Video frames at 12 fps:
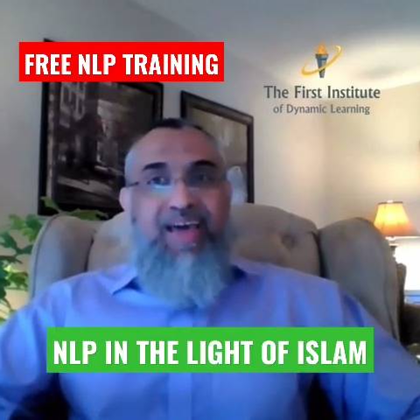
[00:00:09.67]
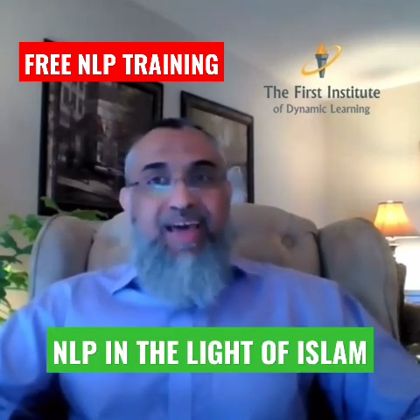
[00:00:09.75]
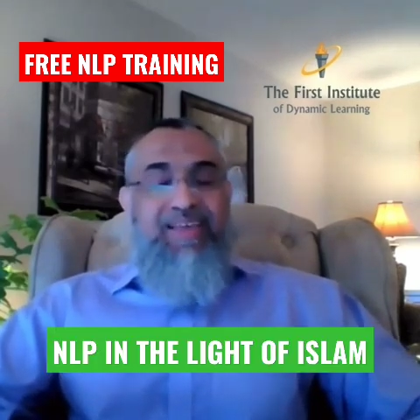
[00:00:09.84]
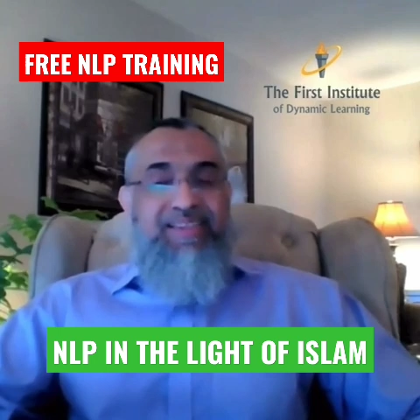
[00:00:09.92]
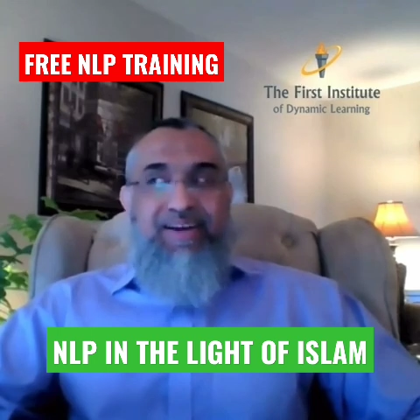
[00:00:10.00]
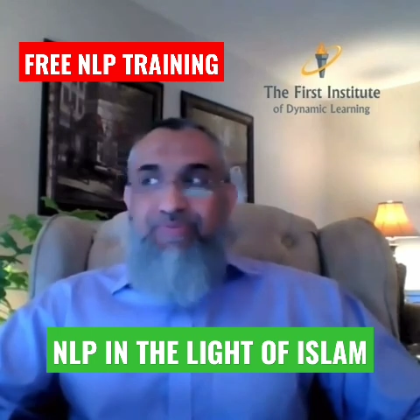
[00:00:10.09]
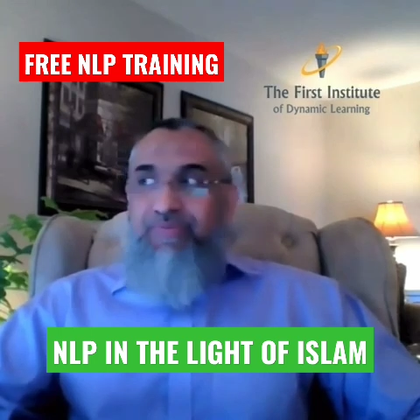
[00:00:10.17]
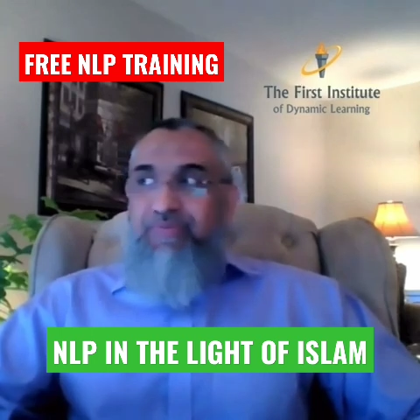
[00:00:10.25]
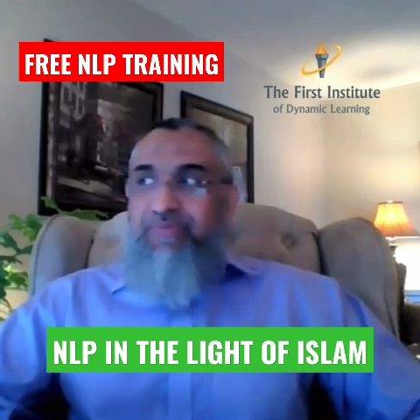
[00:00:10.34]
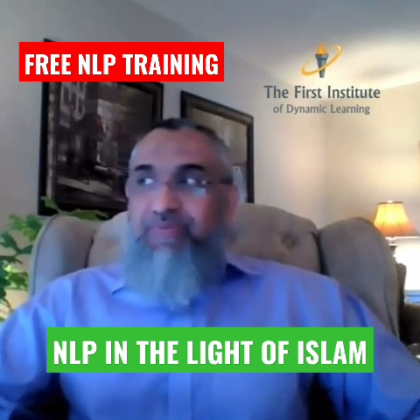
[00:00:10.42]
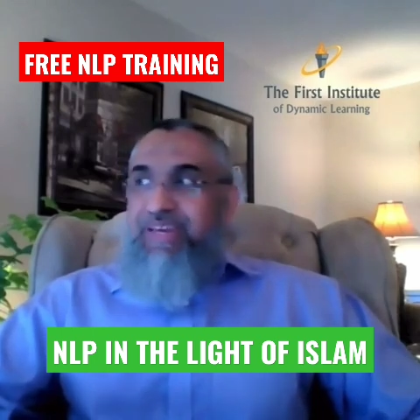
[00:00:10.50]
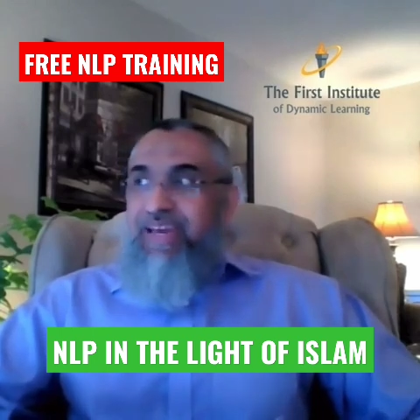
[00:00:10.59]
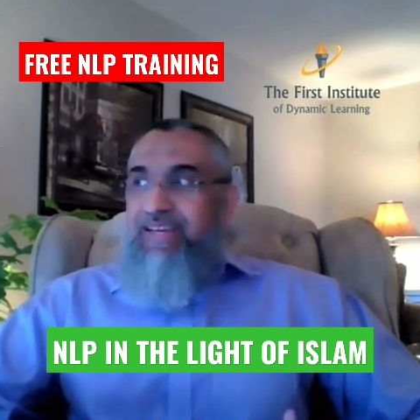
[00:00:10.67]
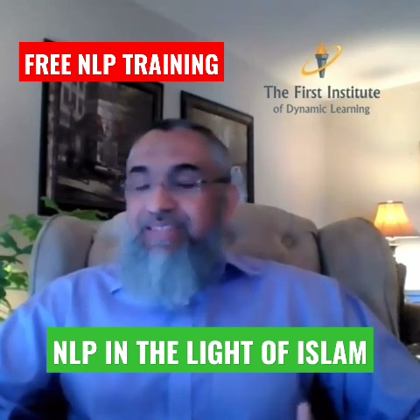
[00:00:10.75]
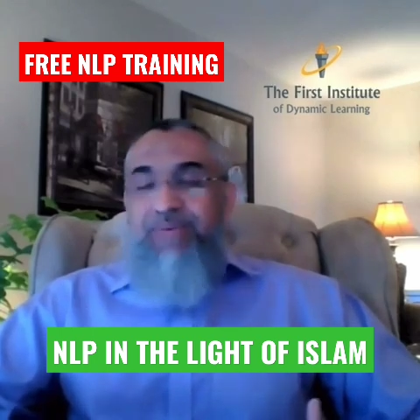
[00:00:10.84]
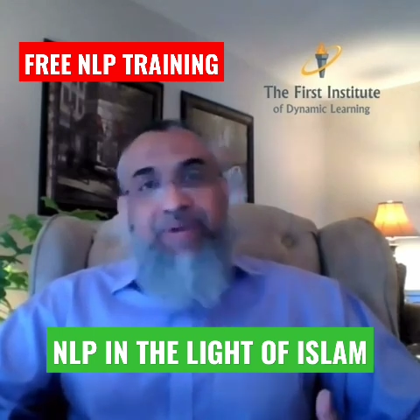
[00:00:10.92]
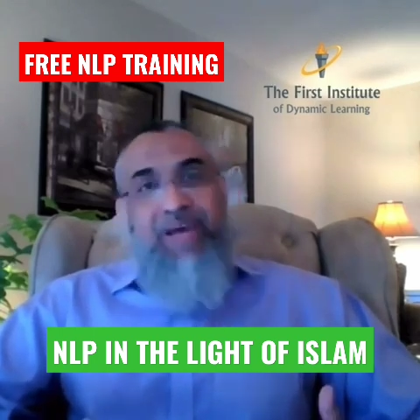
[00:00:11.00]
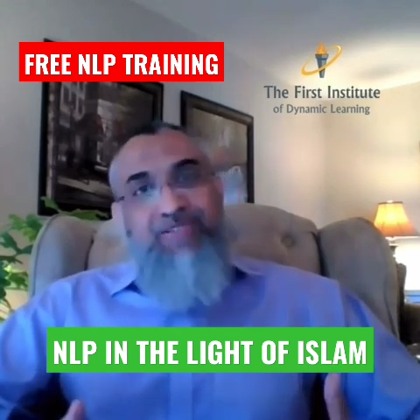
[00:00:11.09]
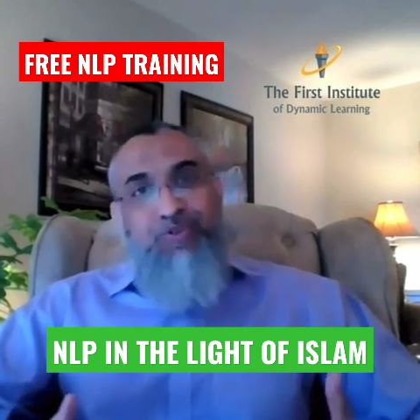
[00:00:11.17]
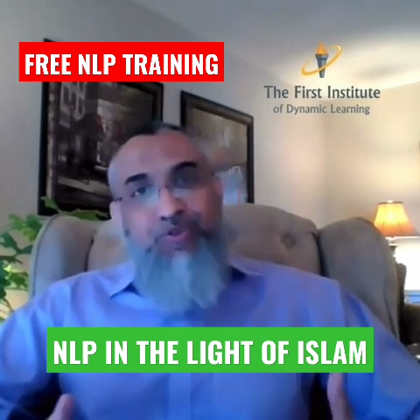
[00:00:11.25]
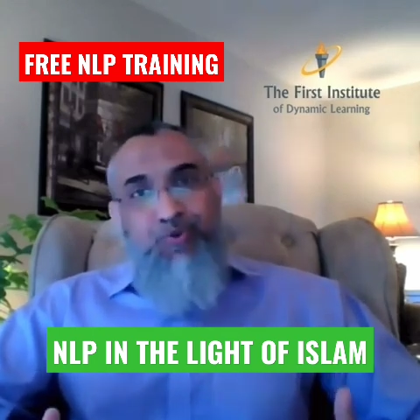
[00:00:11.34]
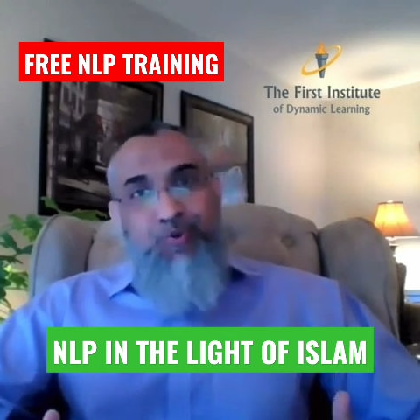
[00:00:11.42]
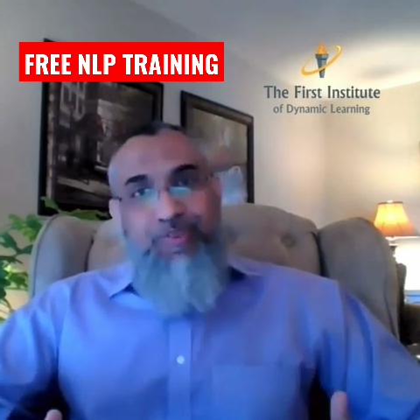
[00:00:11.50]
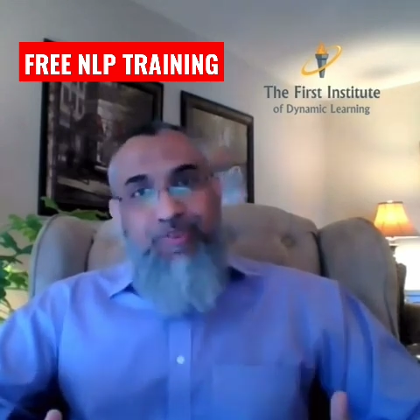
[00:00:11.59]
and that we accept
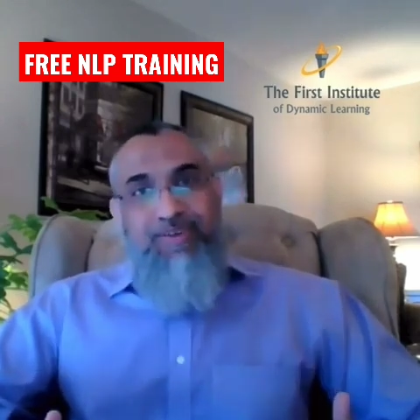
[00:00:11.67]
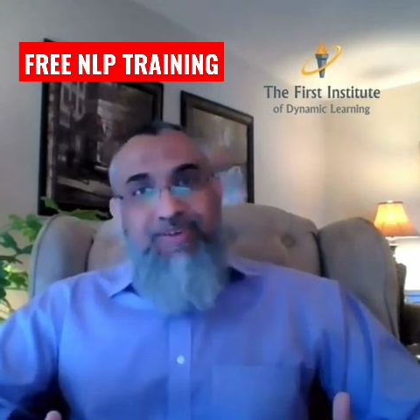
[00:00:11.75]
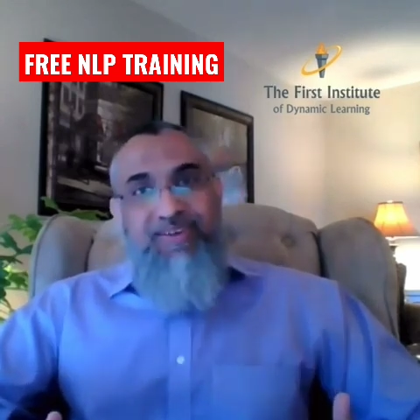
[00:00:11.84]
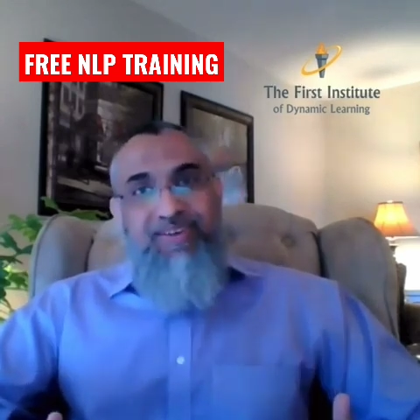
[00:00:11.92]
as truth.